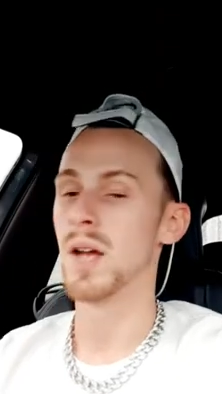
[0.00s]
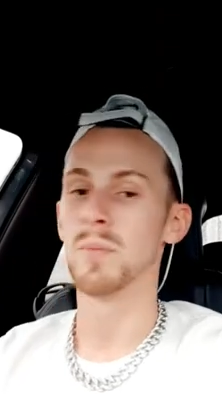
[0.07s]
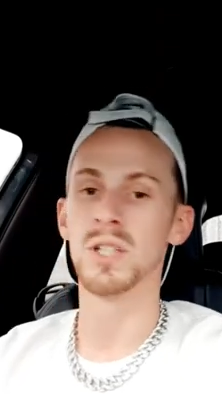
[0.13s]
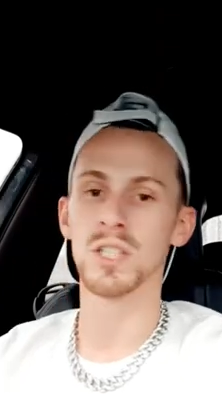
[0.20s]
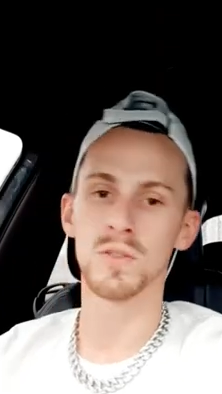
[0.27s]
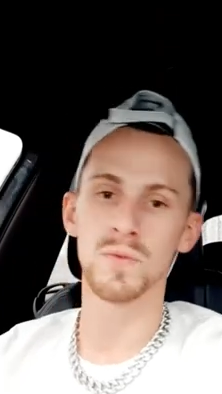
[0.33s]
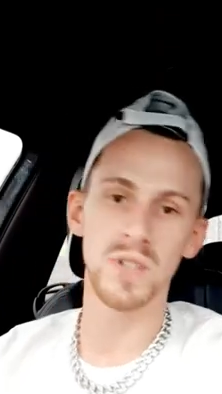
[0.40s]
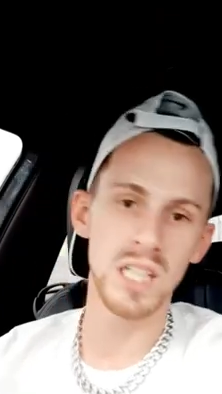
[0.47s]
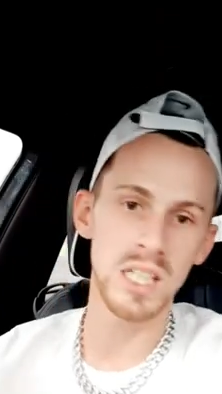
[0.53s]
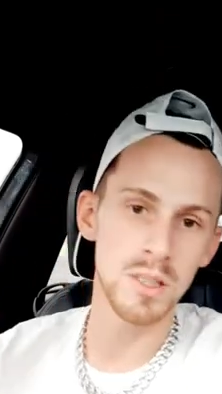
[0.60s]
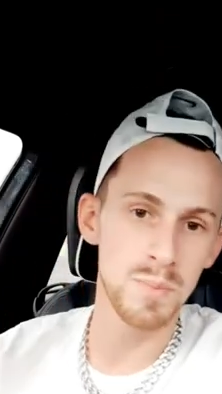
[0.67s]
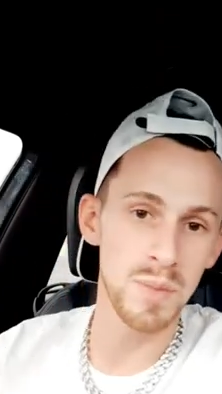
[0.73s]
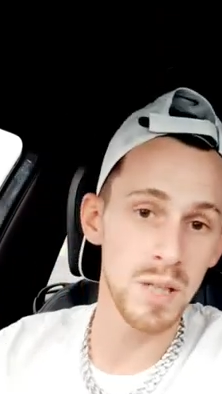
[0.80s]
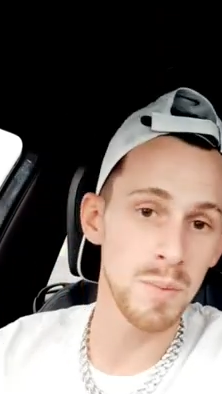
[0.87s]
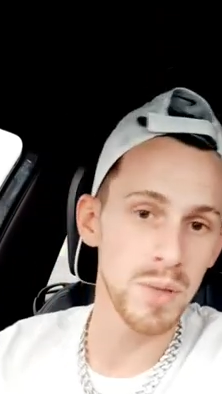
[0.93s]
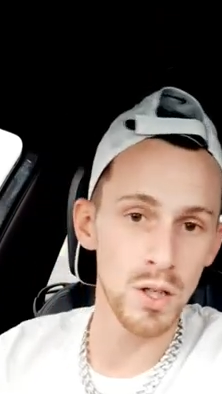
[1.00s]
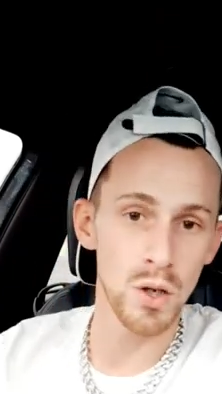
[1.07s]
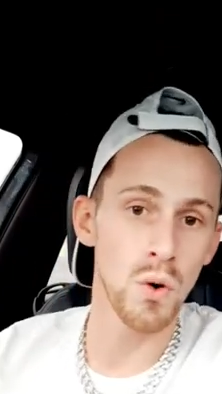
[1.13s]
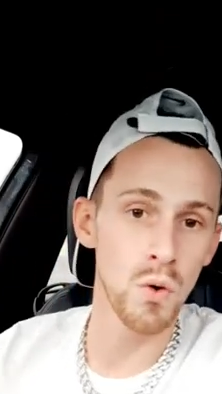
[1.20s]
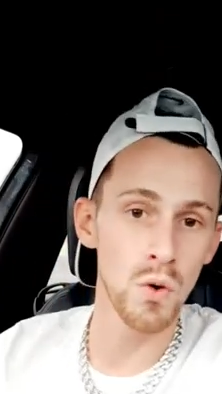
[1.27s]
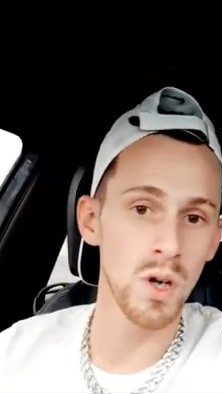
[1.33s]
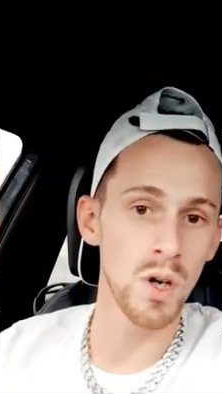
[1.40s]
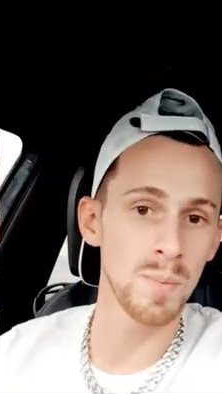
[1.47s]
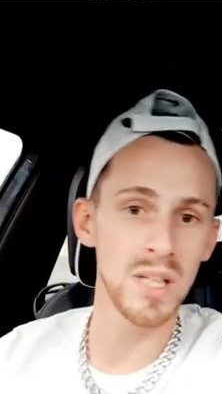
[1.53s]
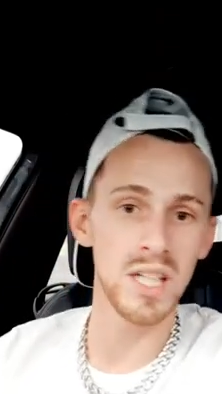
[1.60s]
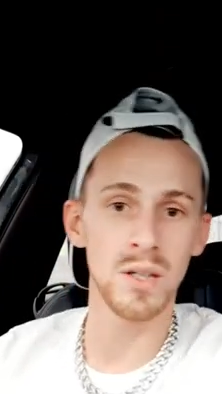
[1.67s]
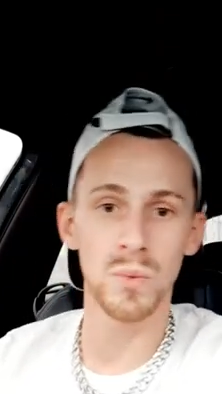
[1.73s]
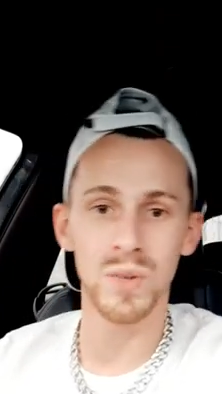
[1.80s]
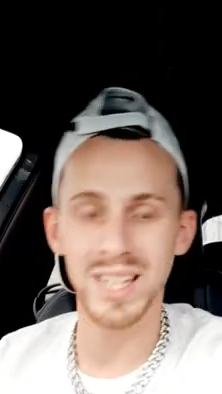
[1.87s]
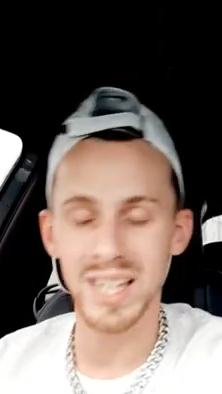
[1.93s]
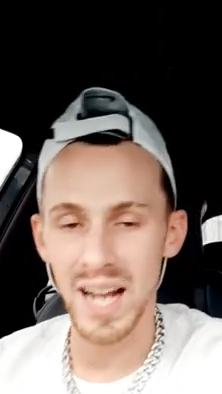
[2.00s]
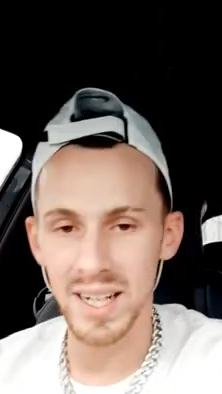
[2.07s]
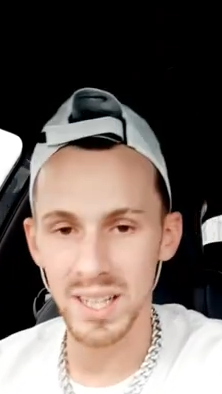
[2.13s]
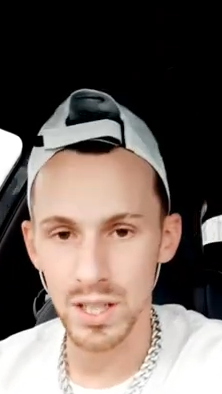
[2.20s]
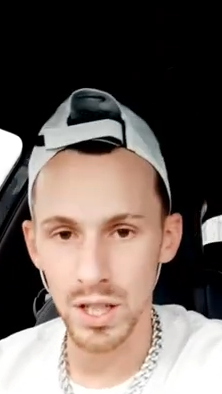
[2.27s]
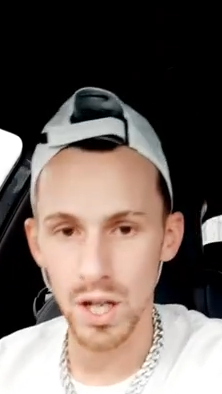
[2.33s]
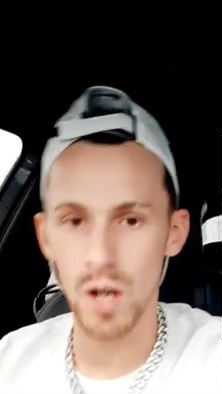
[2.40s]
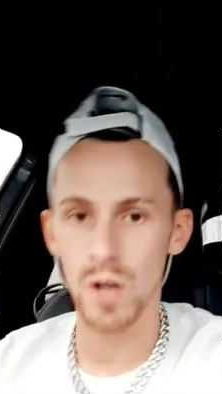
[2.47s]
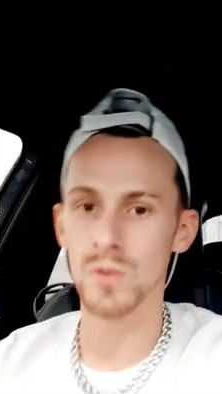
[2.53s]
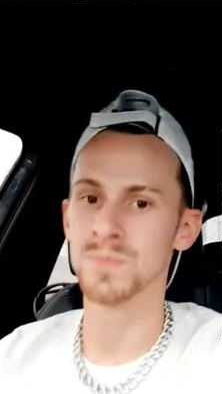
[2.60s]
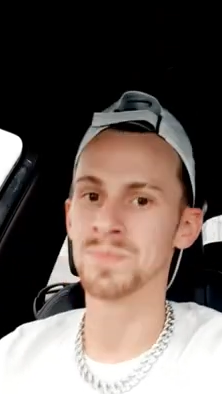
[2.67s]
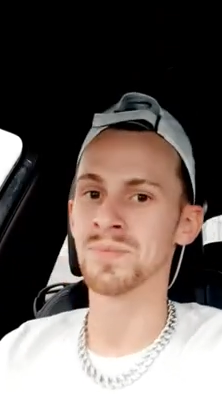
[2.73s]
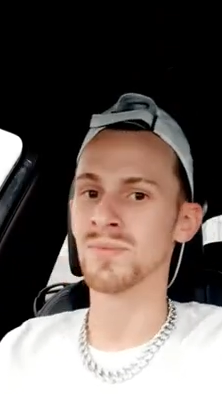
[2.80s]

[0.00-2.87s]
Miss V is beeping the horn, meaning we gotta go.